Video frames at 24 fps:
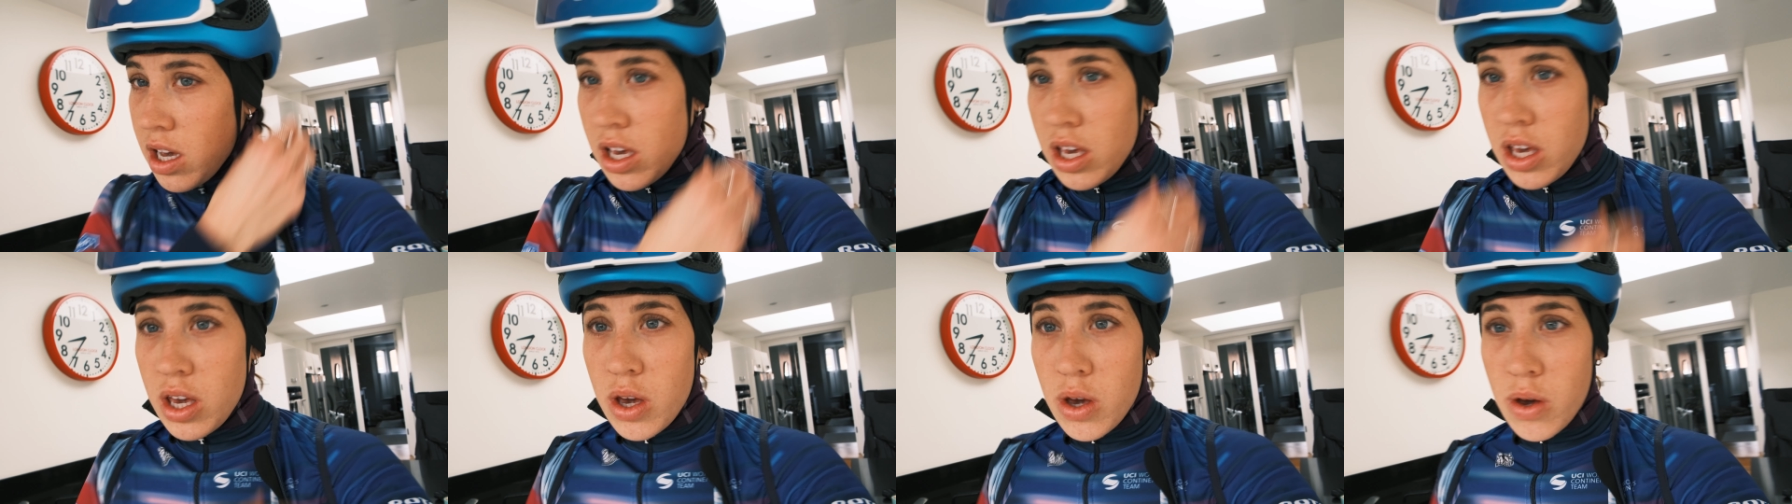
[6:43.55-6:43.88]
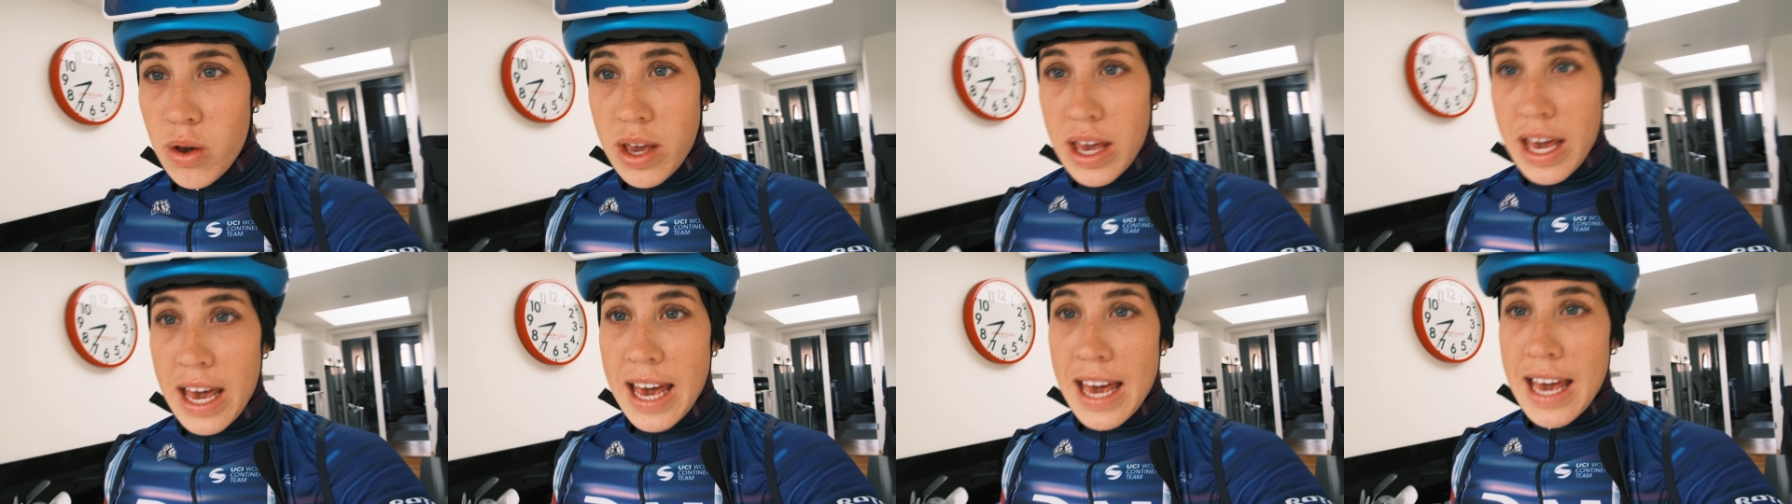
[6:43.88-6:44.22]

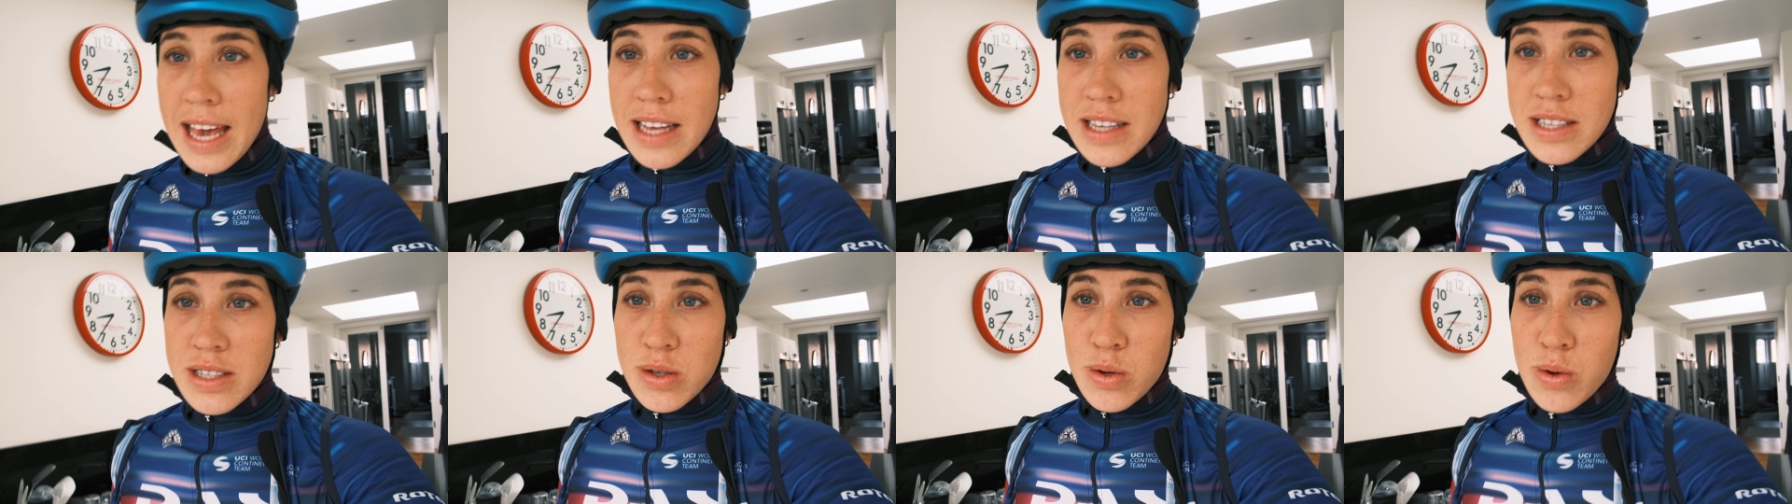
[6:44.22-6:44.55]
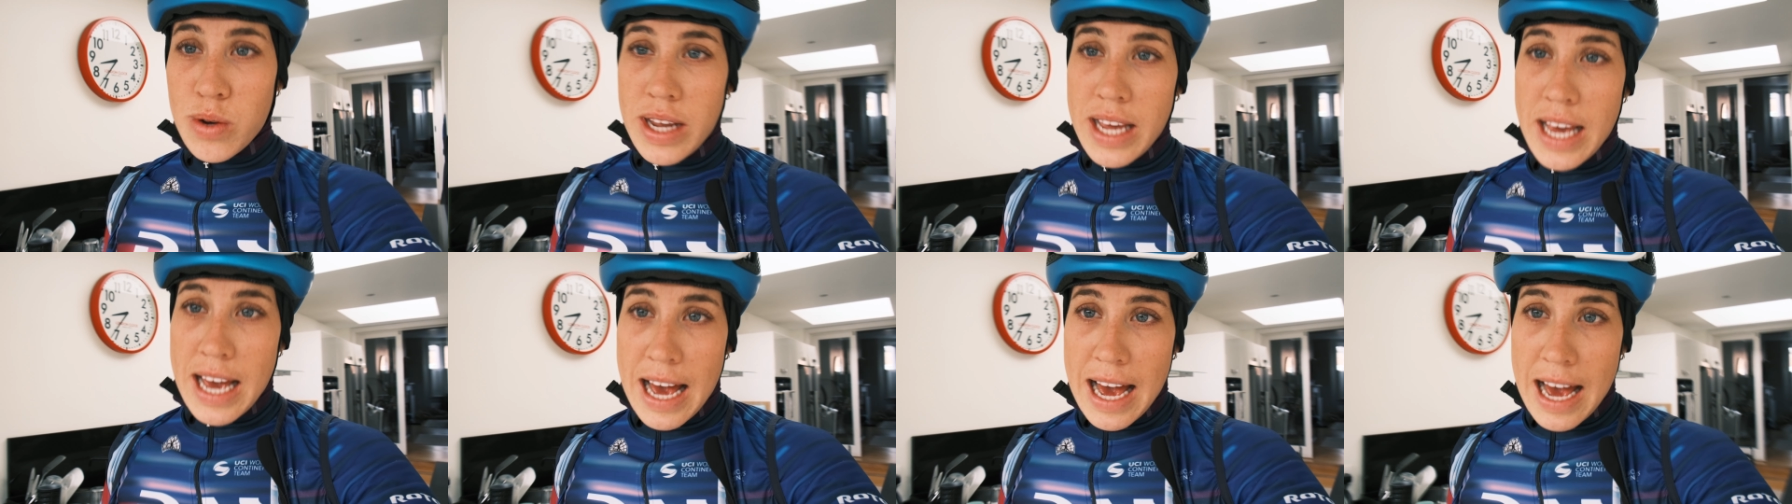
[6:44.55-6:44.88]
UK, sort
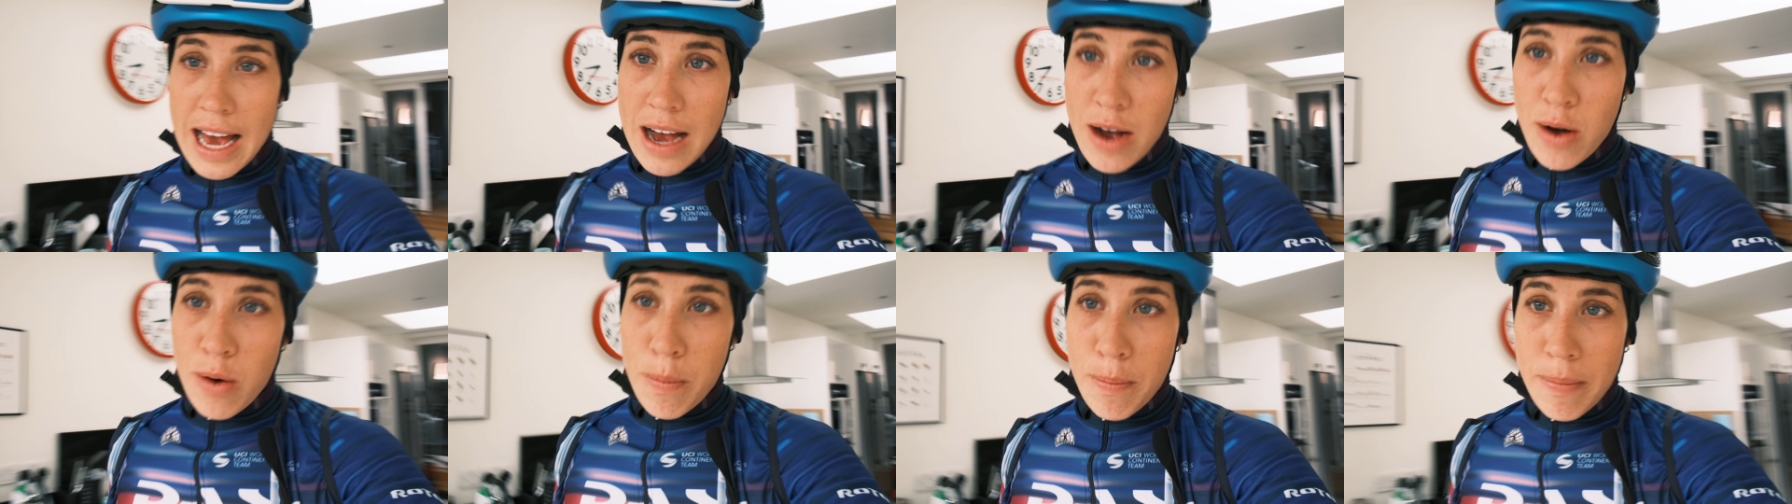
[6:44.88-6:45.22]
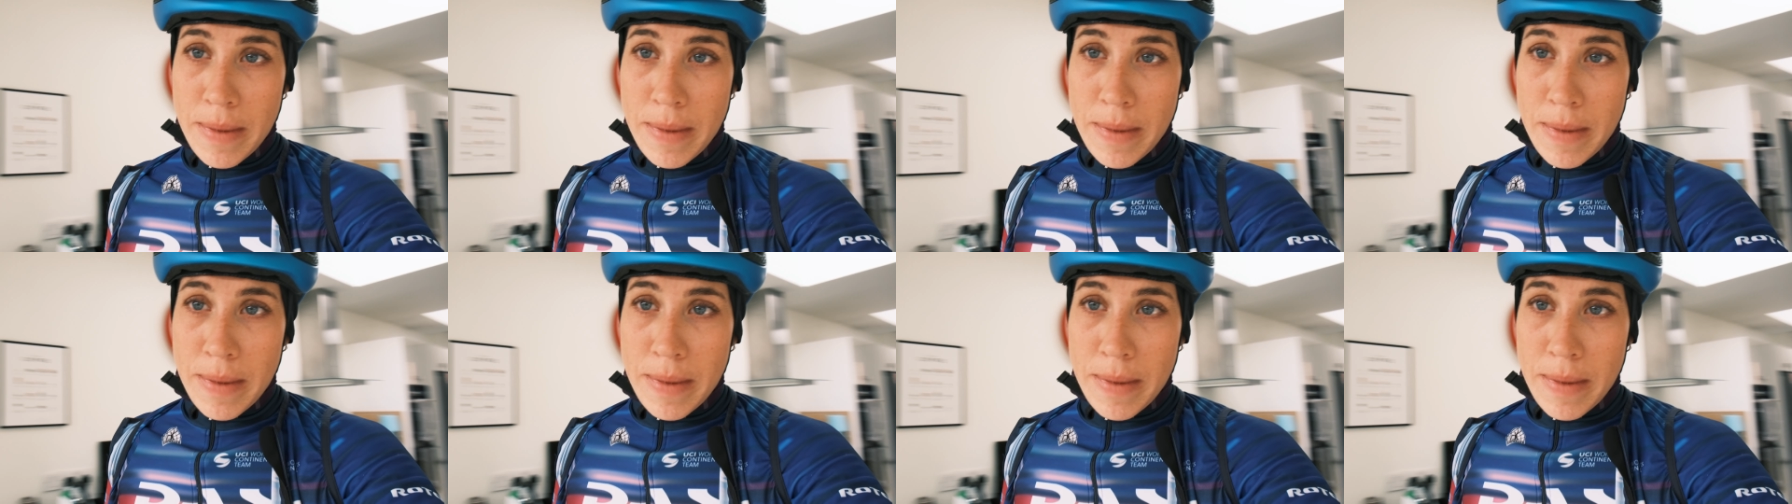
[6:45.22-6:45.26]
it out,